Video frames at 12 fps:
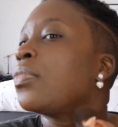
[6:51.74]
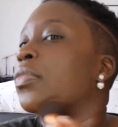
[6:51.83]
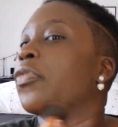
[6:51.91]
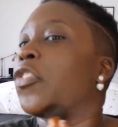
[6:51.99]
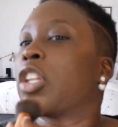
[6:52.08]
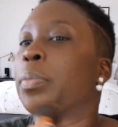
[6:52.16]

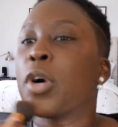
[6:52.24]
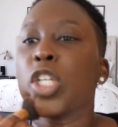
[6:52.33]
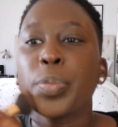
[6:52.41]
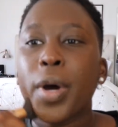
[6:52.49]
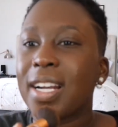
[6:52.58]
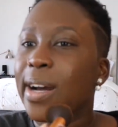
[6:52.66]
for the
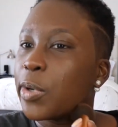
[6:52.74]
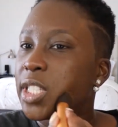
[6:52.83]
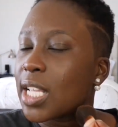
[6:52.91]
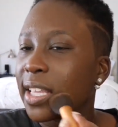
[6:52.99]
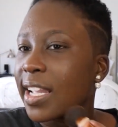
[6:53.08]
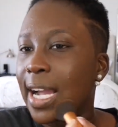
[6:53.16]
most part, I would
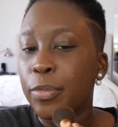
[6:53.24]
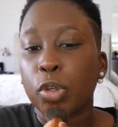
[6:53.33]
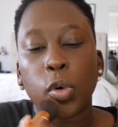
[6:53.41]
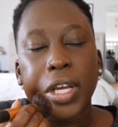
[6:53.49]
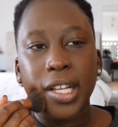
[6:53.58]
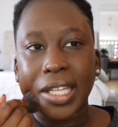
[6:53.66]
say like I'm
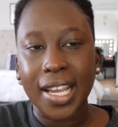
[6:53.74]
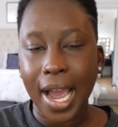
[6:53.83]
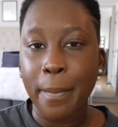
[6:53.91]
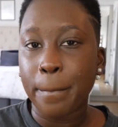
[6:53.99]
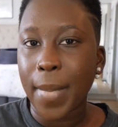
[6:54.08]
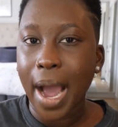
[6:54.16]
doing like
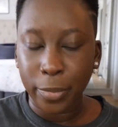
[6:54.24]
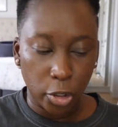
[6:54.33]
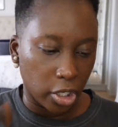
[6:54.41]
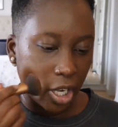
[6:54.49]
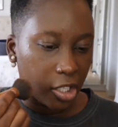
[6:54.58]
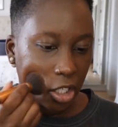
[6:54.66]
I'm
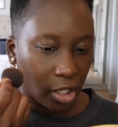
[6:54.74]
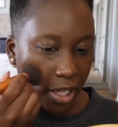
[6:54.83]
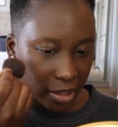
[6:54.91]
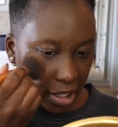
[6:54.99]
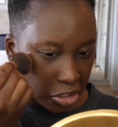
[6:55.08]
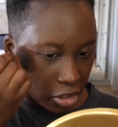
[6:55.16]
good, you know,
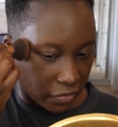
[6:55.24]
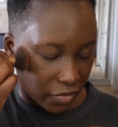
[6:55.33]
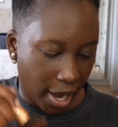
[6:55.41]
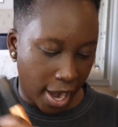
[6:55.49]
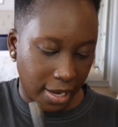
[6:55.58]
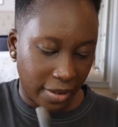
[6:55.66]
like things are
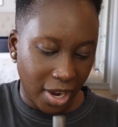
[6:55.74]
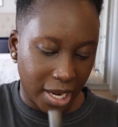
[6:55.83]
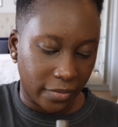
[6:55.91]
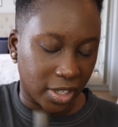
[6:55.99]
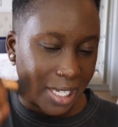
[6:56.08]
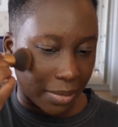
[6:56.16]
fine. I've
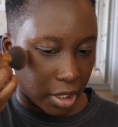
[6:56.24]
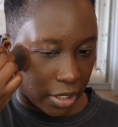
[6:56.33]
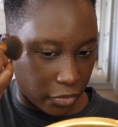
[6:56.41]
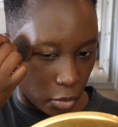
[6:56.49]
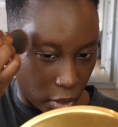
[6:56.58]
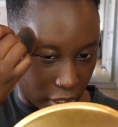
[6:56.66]
kind of accepted
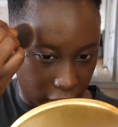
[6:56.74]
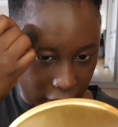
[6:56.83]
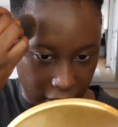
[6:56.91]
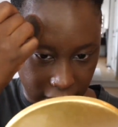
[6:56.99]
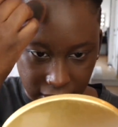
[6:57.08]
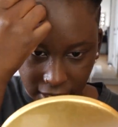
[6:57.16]
it for what it
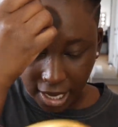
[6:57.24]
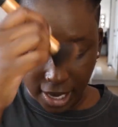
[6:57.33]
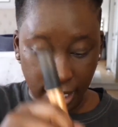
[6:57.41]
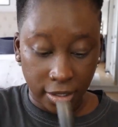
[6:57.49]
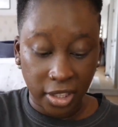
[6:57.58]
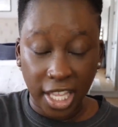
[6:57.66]
is,
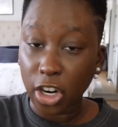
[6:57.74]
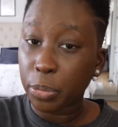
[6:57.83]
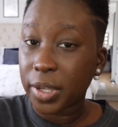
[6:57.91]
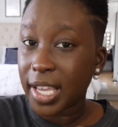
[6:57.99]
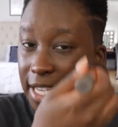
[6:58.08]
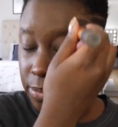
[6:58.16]
and
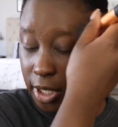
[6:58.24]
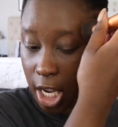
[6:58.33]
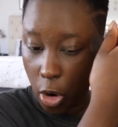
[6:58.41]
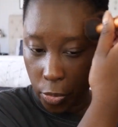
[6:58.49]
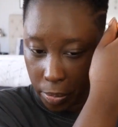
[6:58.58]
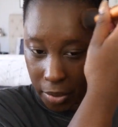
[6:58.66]
therapy has been
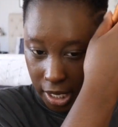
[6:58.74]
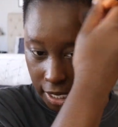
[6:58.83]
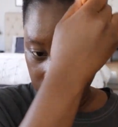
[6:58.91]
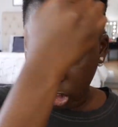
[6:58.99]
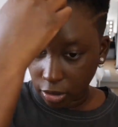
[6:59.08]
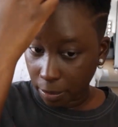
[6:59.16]
helping me
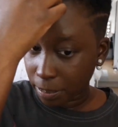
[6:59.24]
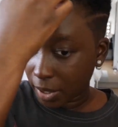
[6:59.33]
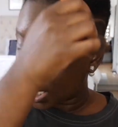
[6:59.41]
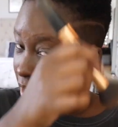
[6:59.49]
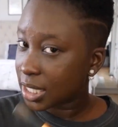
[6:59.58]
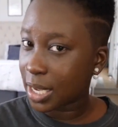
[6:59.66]
a
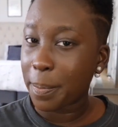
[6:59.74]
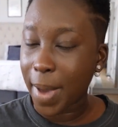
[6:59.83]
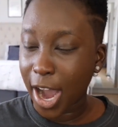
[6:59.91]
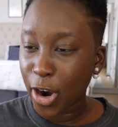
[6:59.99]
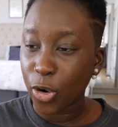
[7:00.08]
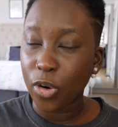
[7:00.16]
tremendous
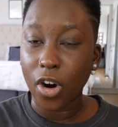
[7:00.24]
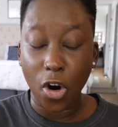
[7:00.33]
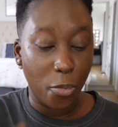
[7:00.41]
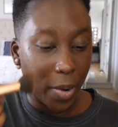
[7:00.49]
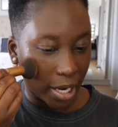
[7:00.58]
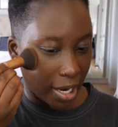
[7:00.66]
amount. Oh my